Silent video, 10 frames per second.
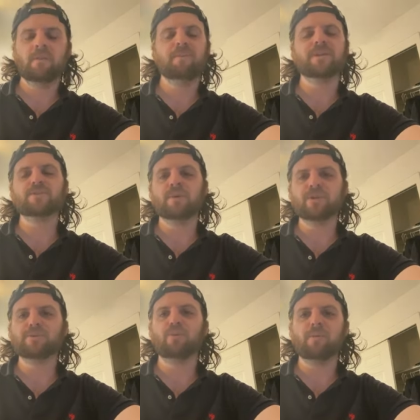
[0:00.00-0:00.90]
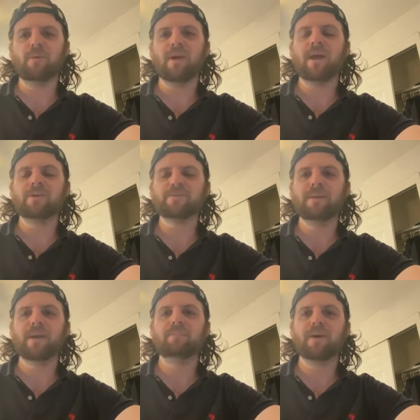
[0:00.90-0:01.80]
the best way to support me right now is
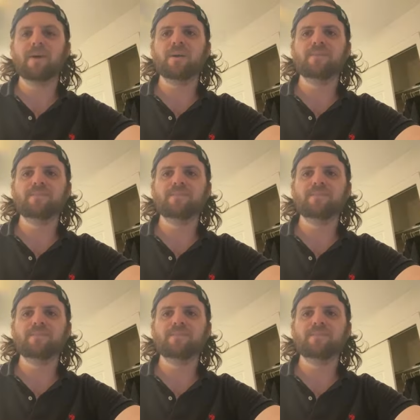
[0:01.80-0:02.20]
PayPal.